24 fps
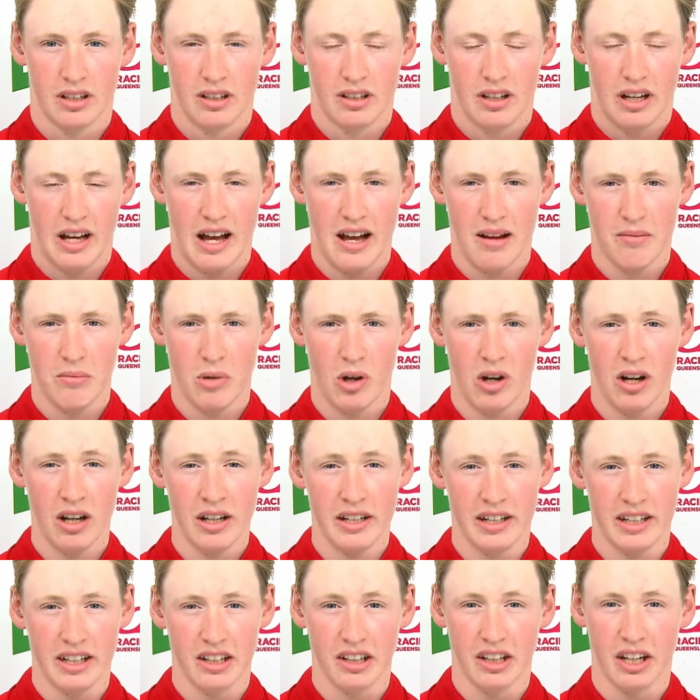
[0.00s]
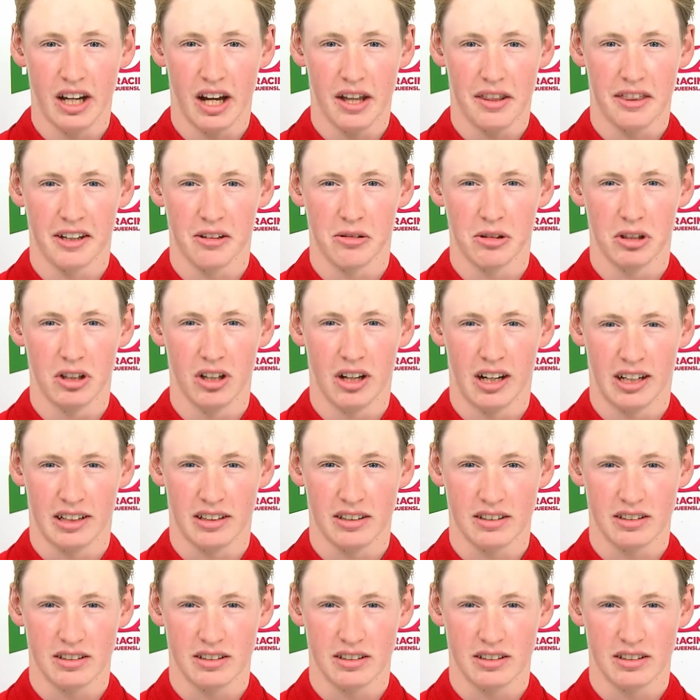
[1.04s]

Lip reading: Ideally, I think we'd like to